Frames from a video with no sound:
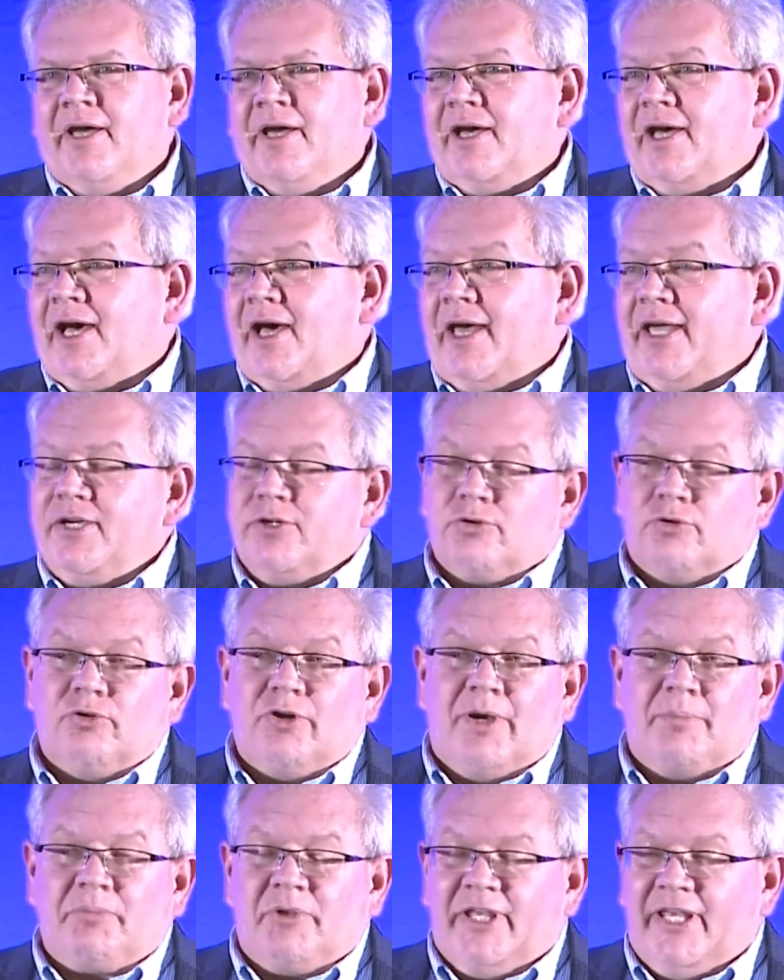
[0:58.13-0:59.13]
I grew
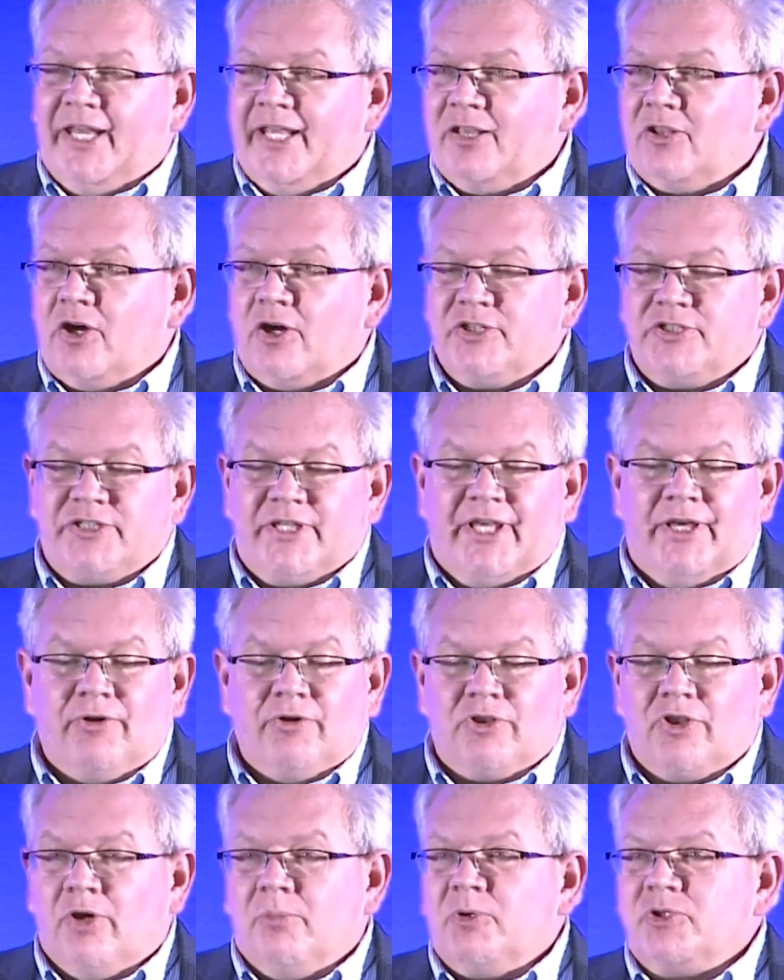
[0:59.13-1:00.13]
up leading large-scale
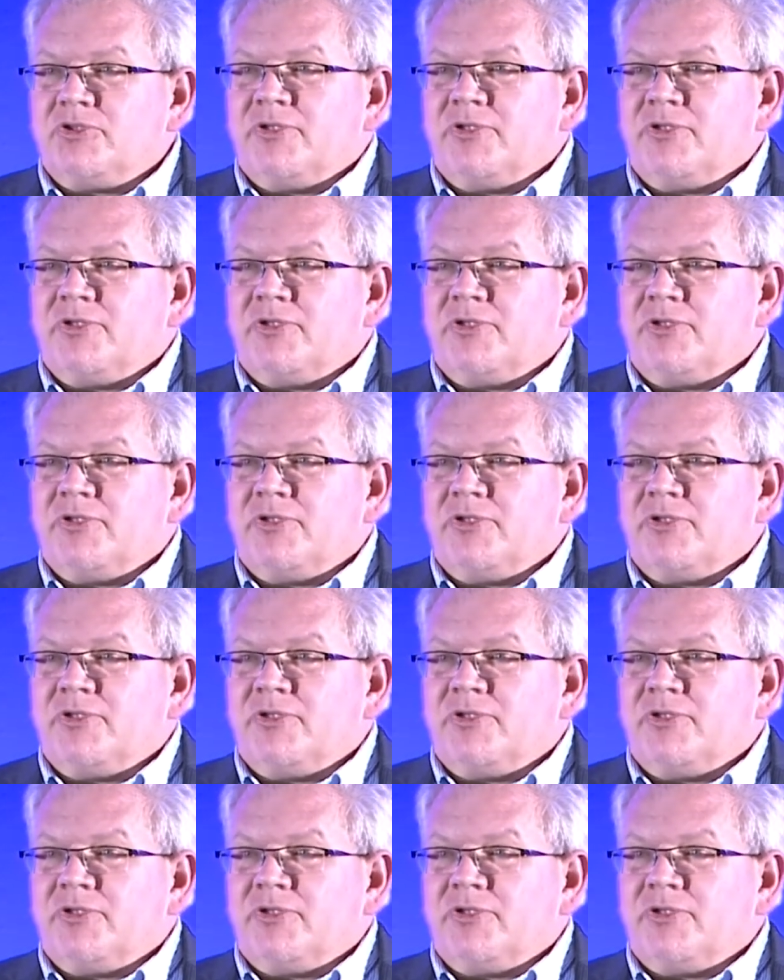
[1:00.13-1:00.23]
global